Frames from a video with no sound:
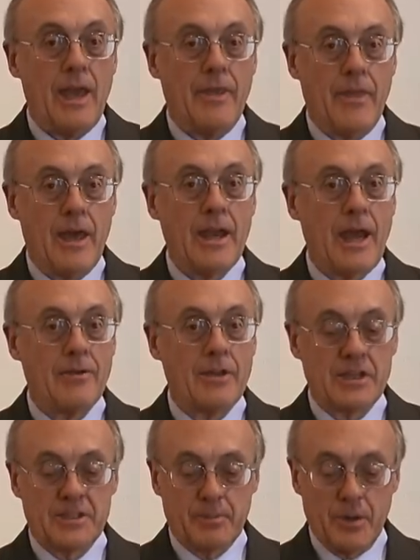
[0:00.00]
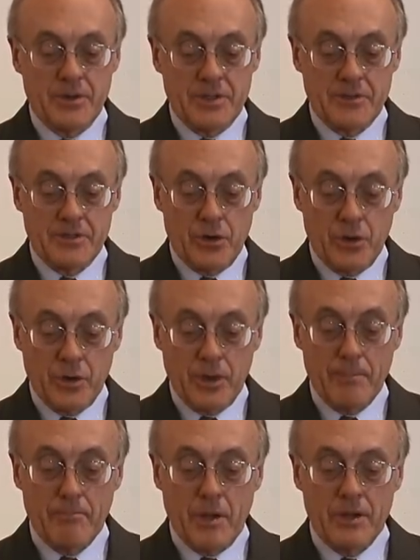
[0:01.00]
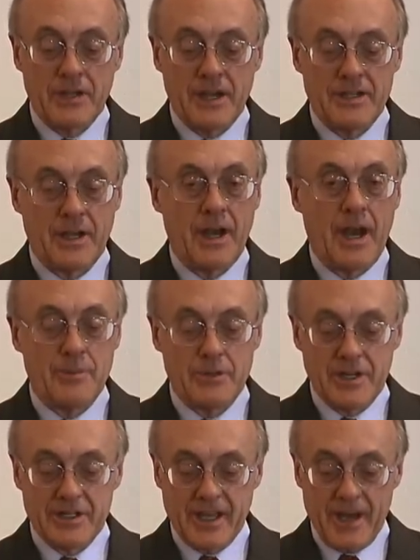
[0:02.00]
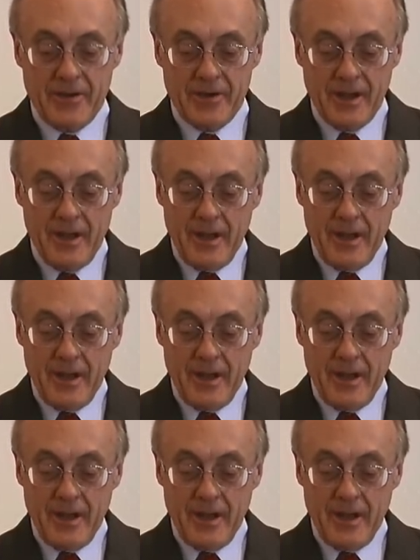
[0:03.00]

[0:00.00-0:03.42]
and then having explosives hurling multi ton objects out.